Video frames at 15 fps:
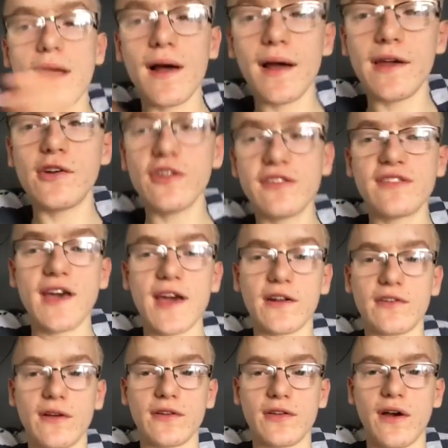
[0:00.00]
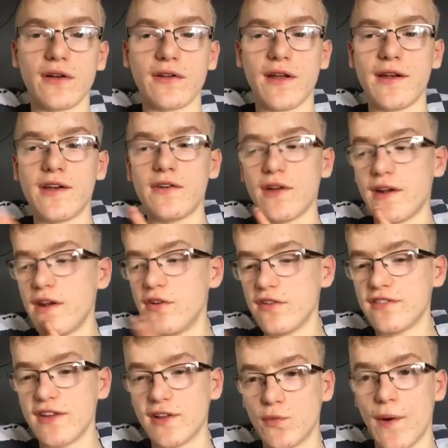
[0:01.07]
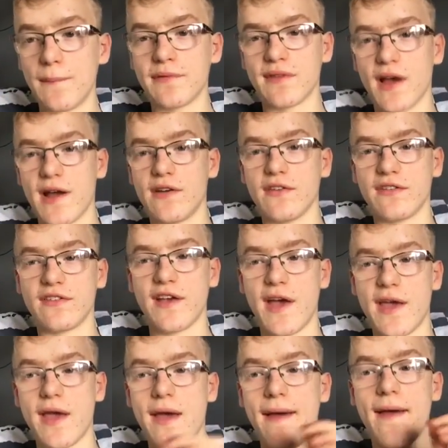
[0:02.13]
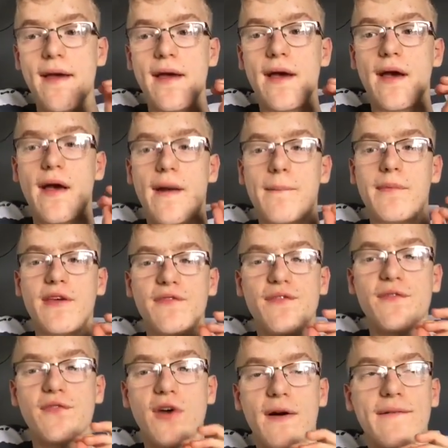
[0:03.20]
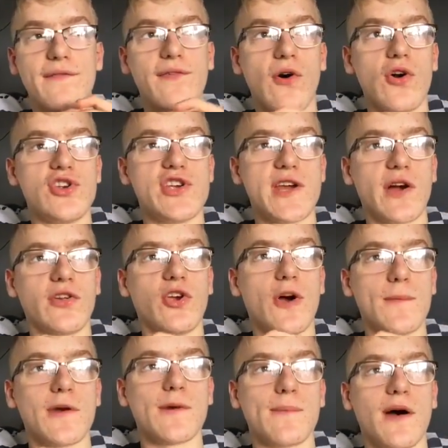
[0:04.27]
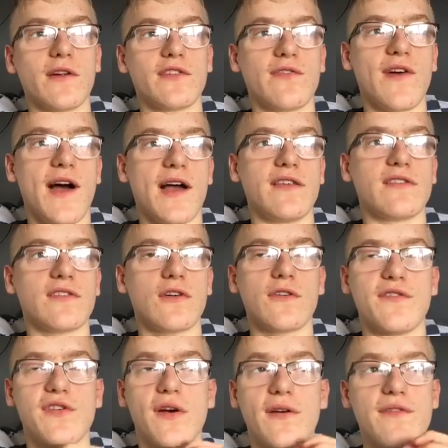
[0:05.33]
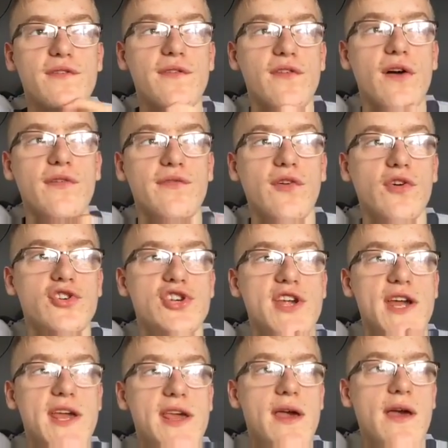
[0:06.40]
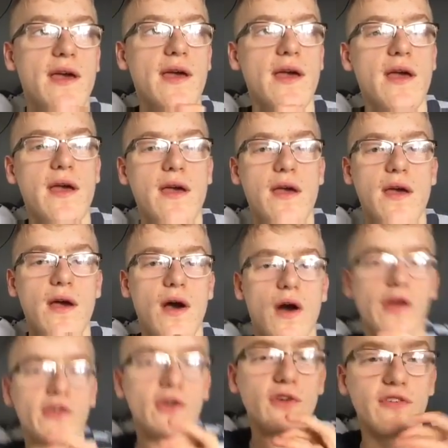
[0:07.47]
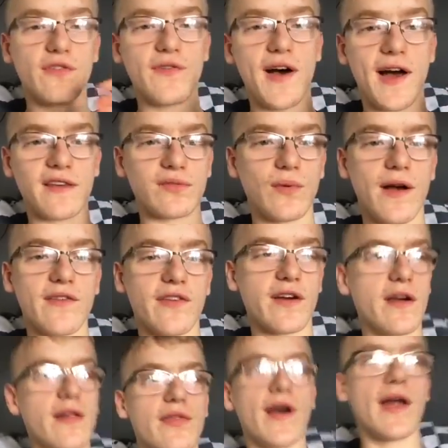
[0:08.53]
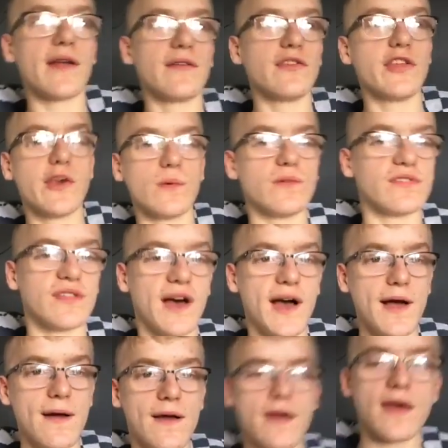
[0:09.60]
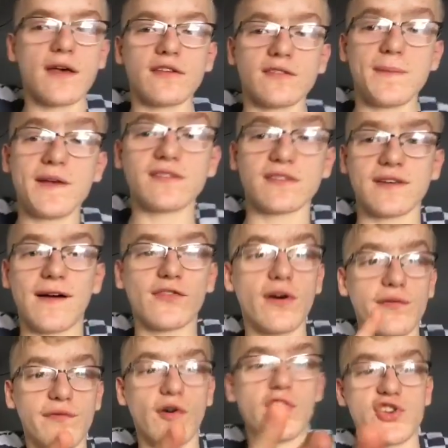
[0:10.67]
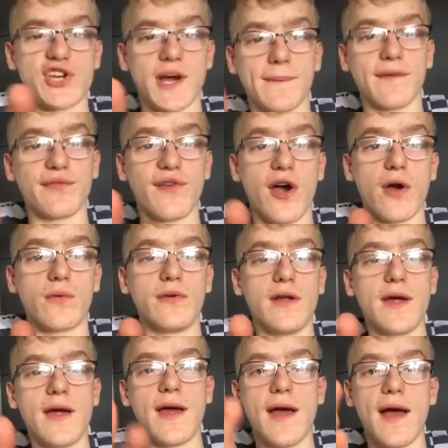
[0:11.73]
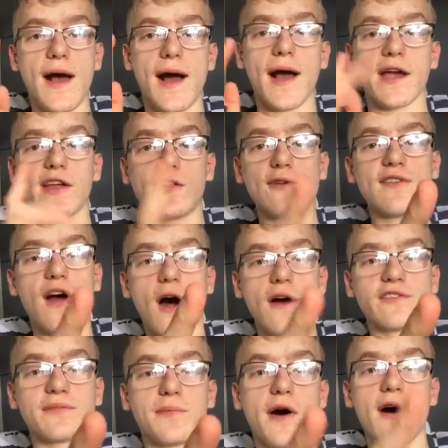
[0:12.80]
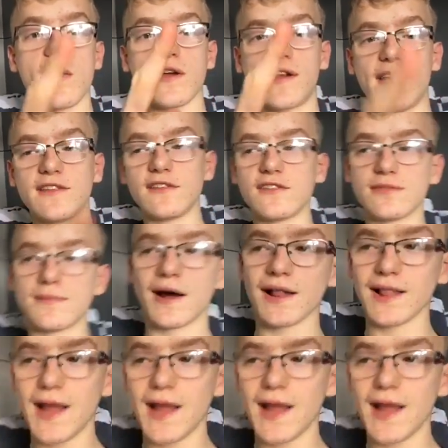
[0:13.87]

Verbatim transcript: and it just say and it just say on the website, it just say if you've got 4G on your mobile device, or if you've got 4G on your device, whatever, then use that. So basically, I've got 4G on my phone. I can use a hotspot, connect it to my